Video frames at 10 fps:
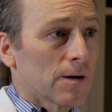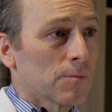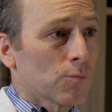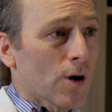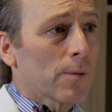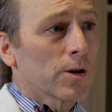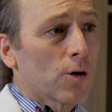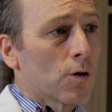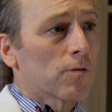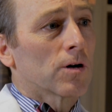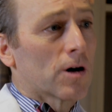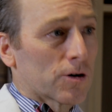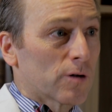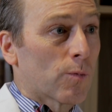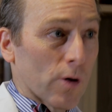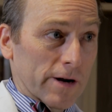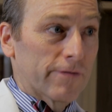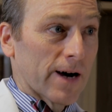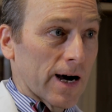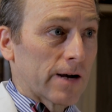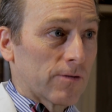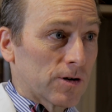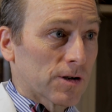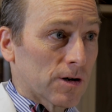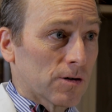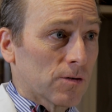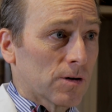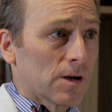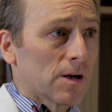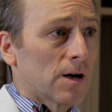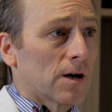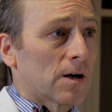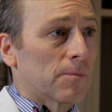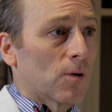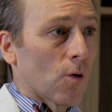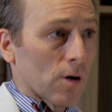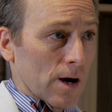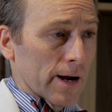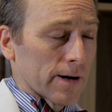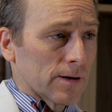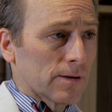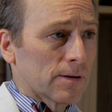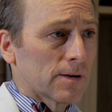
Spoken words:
probably over 100.5 or so, or higher,